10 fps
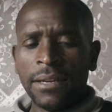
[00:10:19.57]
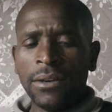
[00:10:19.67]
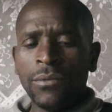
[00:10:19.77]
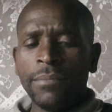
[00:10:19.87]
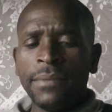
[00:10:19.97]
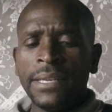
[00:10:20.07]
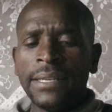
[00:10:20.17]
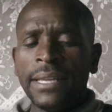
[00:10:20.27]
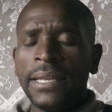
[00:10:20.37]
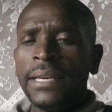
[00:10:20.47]
we
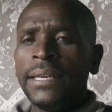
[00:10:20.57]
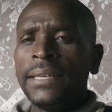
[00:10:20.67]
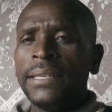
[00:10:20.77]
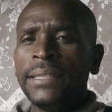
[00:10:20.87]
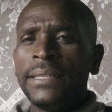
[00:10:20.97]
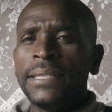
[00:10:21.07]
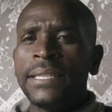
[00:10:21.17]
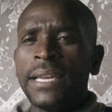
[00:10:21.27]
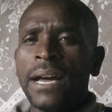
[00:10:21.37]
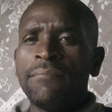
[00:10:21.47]
mean it is
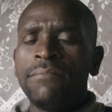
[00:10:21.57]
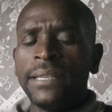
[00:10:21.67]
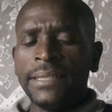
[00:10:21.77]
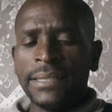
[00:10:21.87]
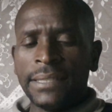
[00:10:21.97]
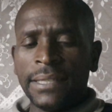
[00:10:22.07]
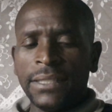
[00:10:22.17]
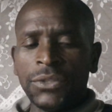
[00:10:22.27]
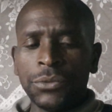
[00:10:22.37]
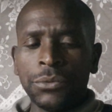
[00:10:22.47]
the ability
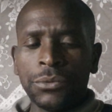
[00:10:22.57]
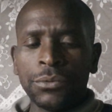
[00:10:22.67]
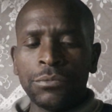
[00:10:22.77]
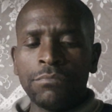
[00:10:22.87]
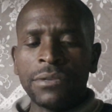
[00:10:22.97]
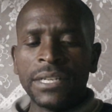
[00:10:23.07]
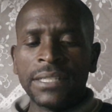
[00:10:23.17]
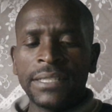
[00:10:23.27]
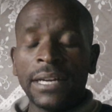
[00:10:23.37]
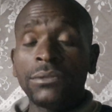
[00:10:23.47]
to
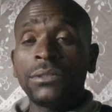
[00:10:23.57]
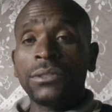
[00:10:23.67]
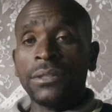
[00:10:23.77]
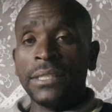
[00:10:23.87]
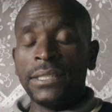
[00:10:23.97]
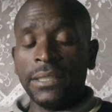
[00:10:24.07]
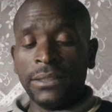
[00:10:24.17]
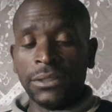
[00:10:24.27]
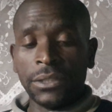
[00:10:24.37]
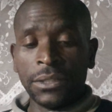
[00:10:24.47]
break down knowledge
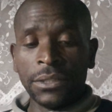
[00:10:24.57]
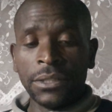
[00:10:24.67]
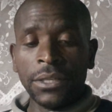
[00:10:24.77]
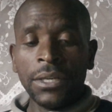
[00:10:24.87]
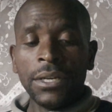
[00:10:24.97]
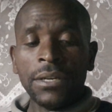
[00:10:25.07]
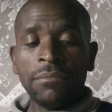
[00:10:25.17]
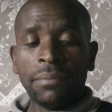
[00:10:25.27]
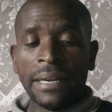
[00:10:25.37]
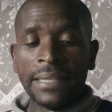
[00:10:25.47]
into
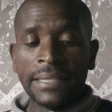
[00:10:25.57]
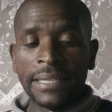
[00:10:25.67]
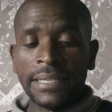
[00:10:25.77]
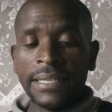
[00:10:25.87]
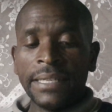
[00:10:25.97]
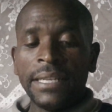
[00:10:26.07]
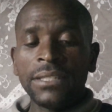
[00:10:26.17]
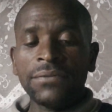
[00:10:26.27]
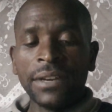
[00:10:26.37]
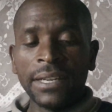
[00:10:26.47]
parts and
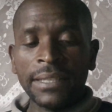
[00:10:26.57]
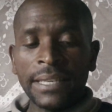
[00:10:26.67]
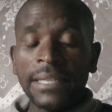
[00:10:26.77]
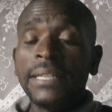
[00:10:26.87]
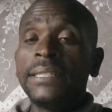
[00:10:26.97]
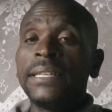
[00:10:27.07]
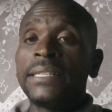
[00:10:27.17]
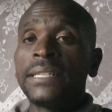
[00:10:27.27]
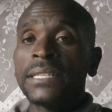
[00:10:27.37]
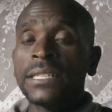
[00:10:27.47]
identifying the
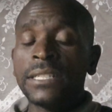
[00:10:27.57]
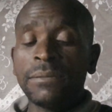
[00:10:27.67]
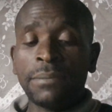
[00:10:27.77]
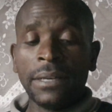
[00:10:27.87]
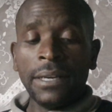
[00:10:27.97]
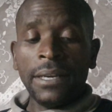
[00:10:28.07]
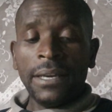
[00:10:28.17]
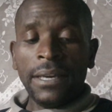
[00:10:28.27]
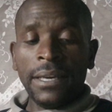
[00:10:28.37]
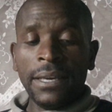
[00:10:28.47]
relationship
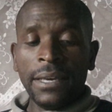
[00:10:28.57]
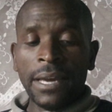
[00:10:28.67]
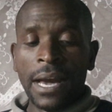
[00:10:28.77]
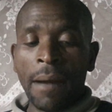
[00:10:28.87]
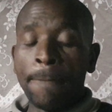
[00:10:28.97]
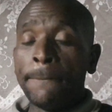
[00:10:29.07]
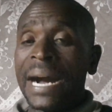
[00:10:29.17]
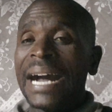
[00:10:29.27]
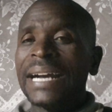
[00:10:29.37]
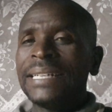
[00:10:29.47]

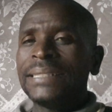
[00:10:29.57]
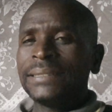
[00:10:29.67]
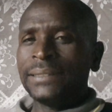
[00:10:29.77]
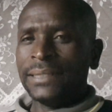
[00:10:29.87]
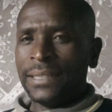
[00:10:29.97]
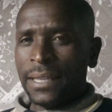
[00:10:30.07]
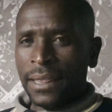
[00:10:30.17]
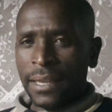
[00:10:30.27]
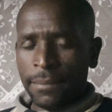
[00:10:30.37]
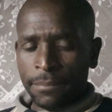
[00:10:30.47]
among
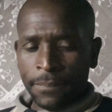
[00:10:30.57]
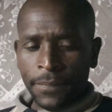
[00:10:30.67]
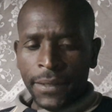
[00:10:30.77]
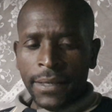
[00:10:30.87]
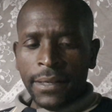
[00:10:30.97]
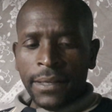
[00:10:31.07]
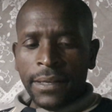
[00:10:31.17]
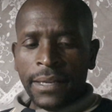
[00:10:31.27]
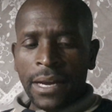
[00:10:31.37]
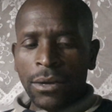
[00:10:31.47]
them.
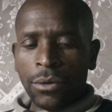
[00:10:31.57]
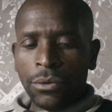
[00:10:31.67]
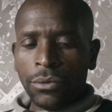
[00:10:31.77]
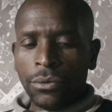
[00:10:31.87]
Now,